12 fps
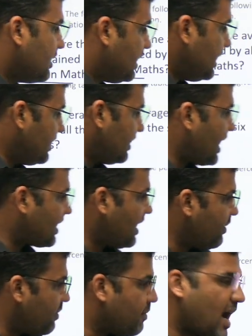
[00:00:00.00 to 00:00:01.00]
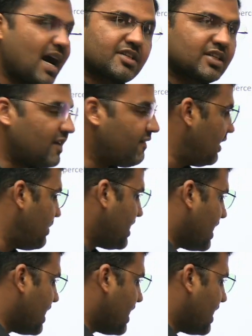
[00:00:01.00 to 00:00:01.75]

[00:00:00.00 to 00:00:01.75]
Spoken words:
These are the marks I will be